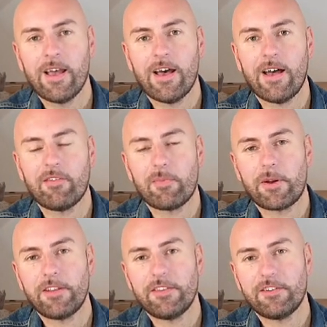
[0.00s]
Hi
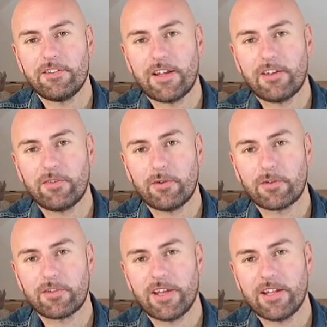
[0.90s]
everybody, this is Dan
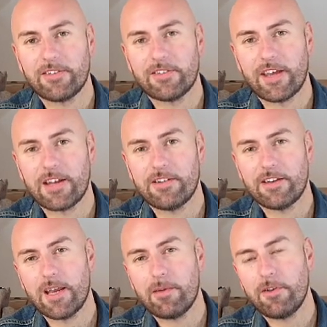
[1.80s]
Talks Sense, and today
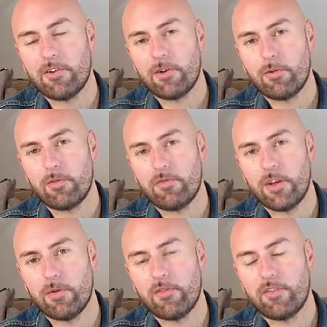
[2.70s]
I'm going to be doing a
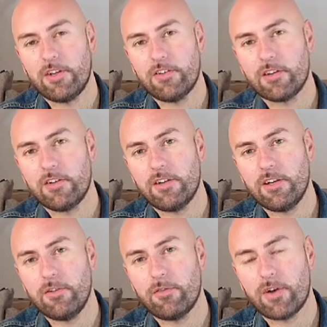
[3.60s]
review of a
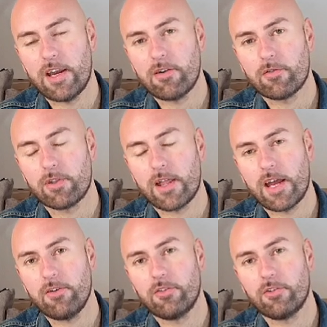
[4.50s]
discontinued fragrance from the
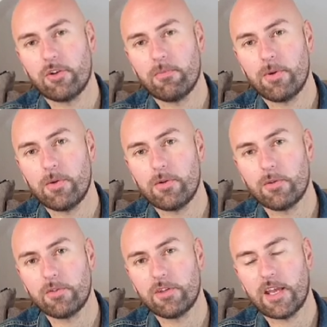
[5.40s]
house of Jean-Paul
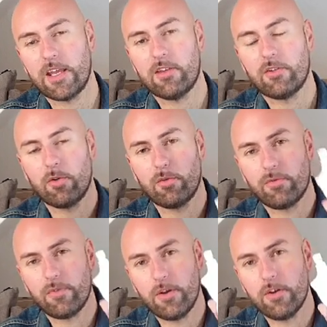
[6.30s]
Gaultier. It's called
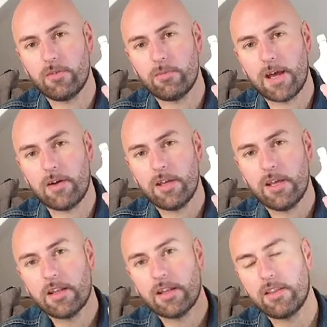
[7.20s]
Fleur de Mal.
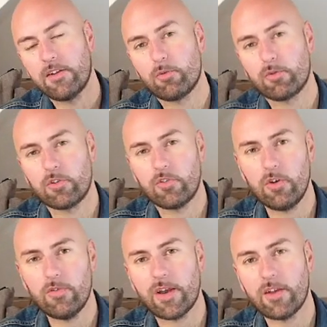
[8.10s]
This was a
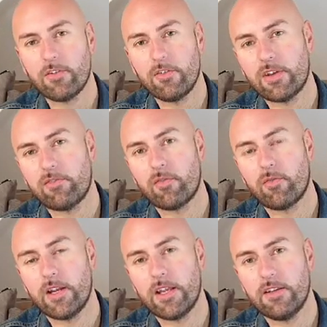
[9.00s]
2007
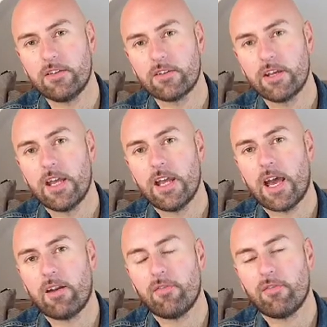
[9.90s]
release
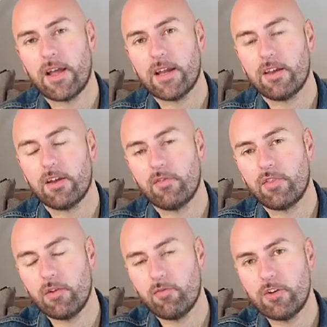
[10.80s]
and a flanker of
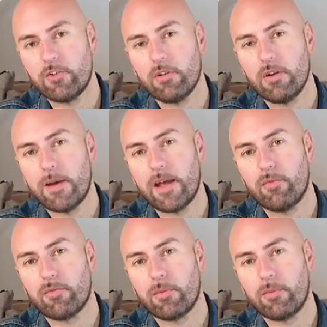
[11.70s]
the original Le Mal
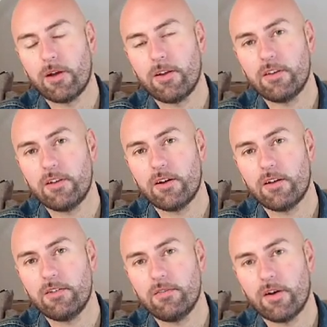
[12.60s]
from
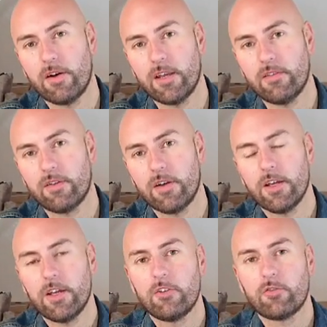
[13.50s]
1995.
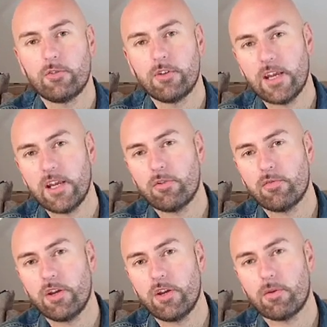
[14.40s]
So in today's
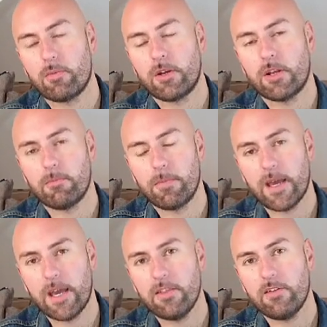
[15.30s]
review I'm going to
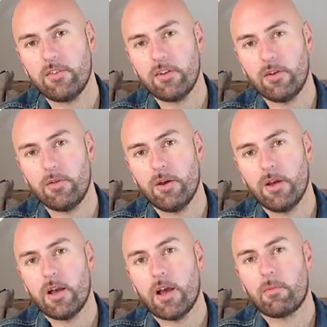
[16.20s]
compare the two.
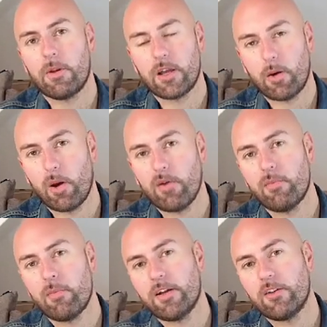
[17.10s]
I'm going to go over
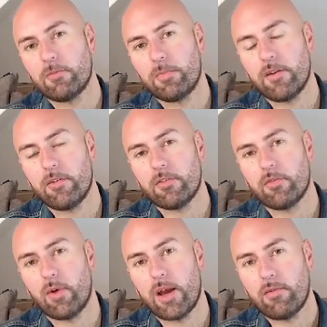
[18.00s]
my experience
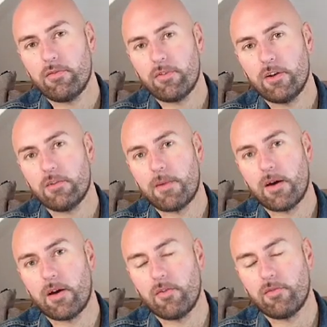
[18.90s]
of wearing Fleur de
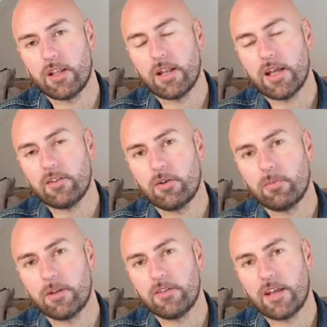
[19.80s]
Mal over the last
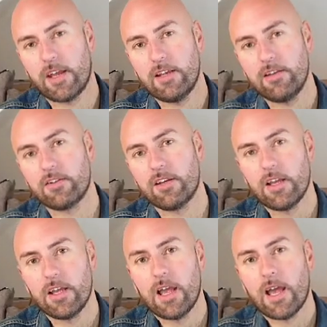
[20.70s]
couple of days,
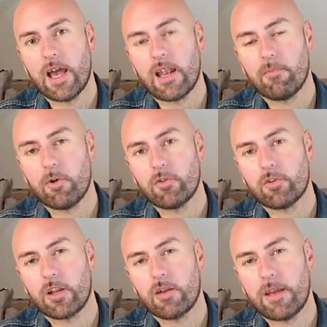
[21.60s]
and I'm also
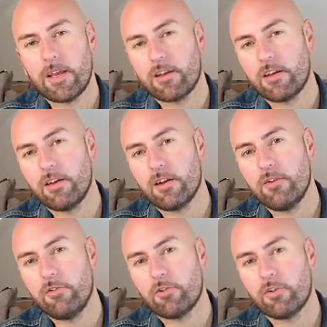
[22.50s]
going to make a
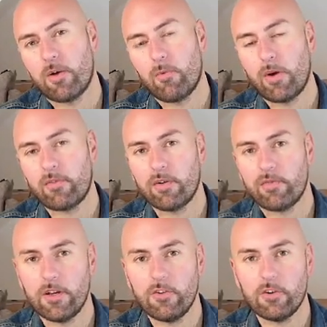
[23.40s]
conclusion on whether I
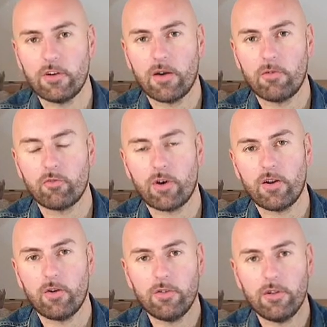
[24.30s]
think you should go and try and
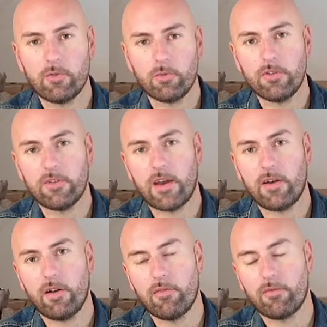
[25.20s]
hunt this one
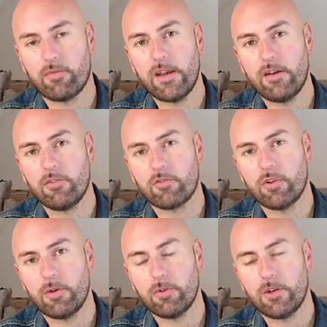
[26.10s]
down on fragrance
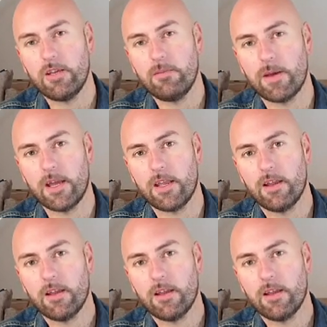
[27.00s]
groups and eBay.